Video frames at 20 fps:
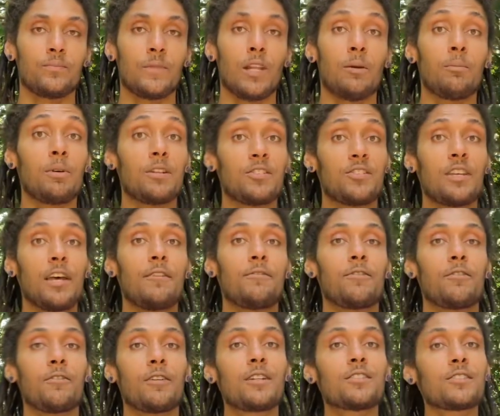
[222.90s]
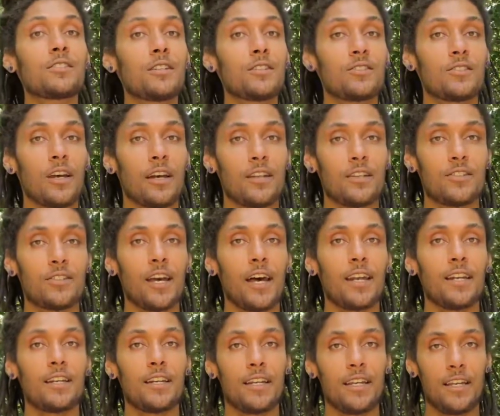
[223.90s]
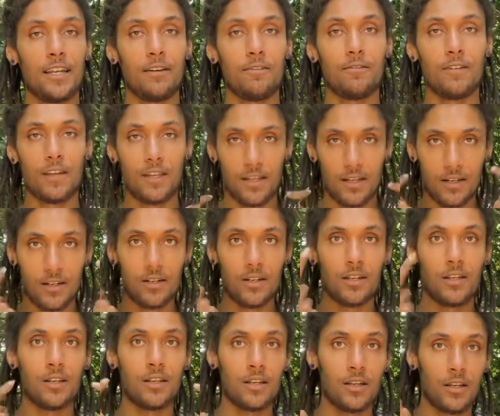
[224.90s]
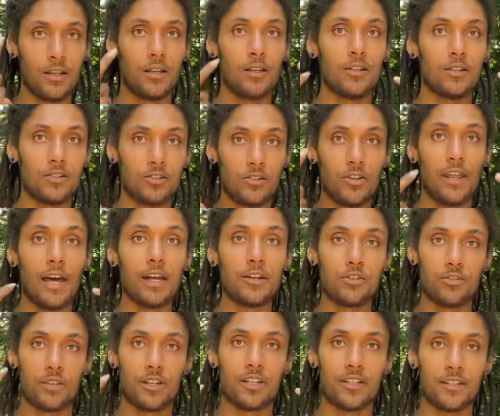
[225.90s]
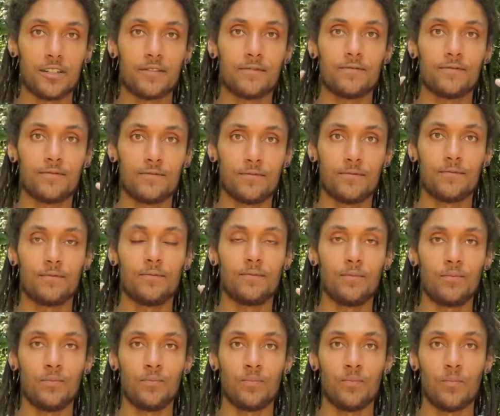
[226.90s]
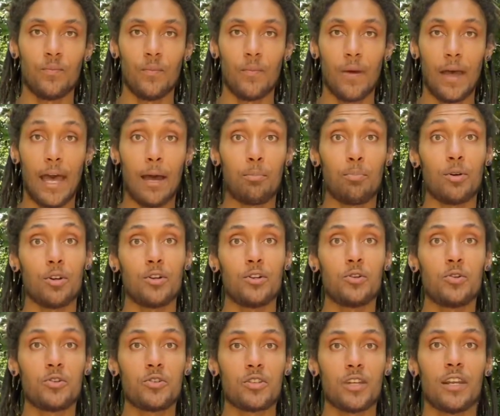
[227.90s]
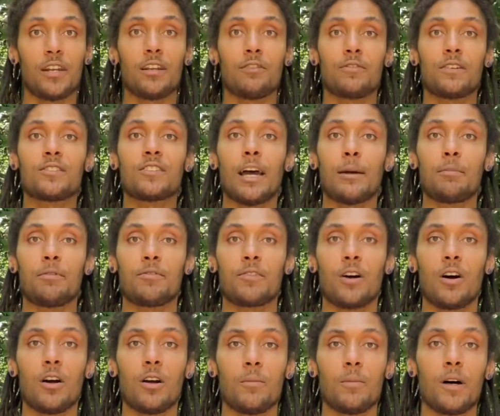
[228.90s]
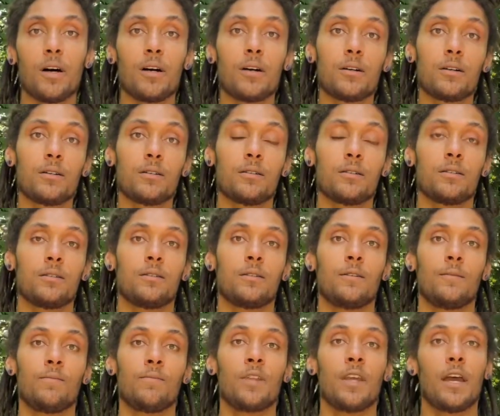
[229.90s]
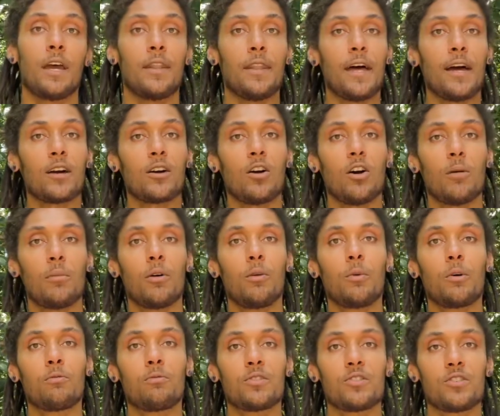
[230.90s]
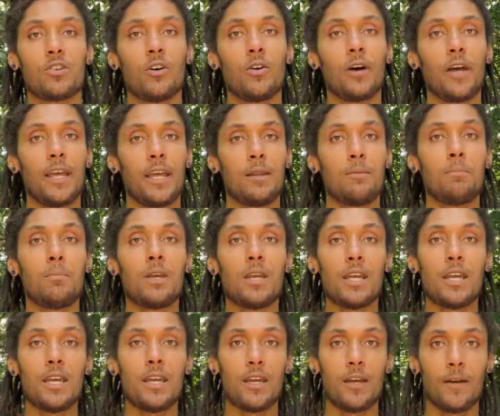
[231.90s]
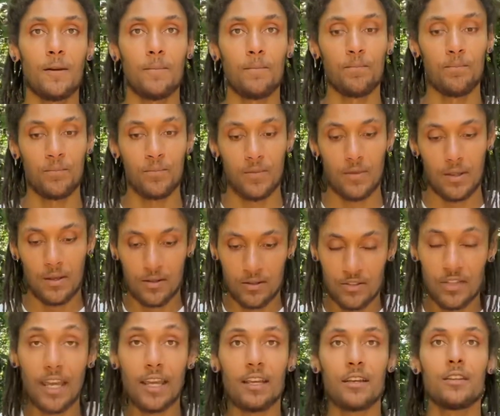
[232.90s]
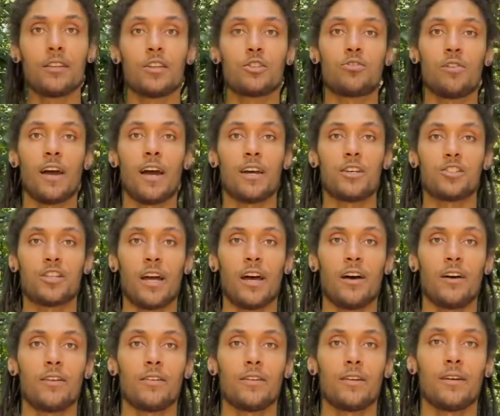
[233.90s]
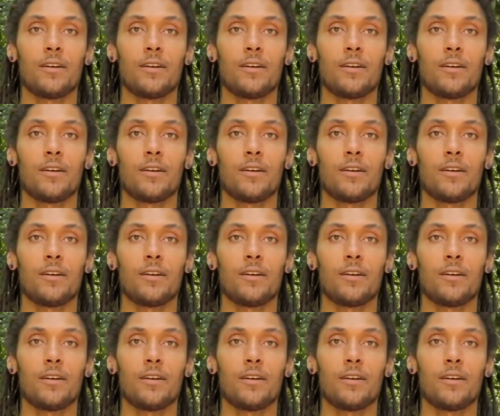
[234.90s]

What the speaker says: But say, for instance, I decided to give in to that trigger and produce a different type of karma. And that karma would result in me taking the trash out,